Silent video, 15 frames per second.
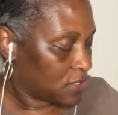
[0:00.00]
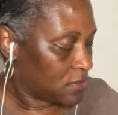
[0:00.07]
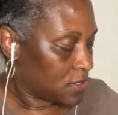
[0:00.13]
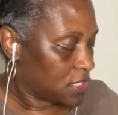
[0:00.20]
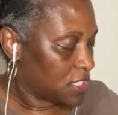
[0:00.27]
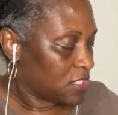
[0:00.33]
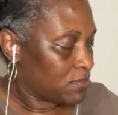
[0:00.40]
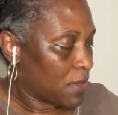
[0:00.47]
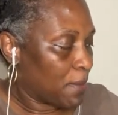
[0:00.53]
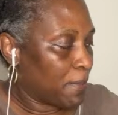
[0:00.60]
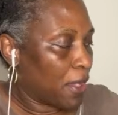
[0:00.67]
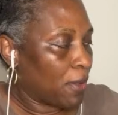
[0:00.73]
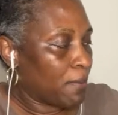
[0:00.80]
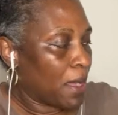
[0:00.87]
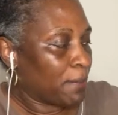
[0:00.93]
This is
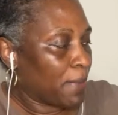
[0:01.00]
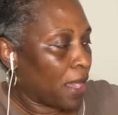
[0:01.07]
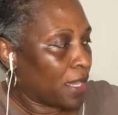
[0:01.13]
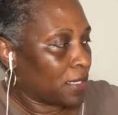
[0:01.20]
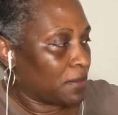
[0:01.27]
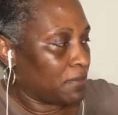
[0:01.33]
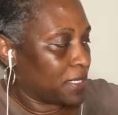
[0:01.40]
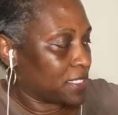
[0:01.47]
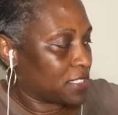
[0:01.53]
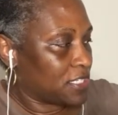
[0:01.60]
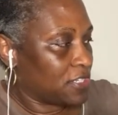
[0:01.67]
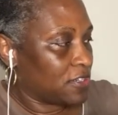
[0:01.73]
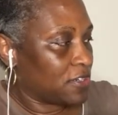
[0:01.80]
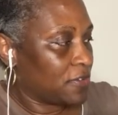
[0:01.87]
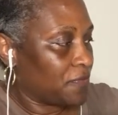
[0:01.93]
my potting mix here.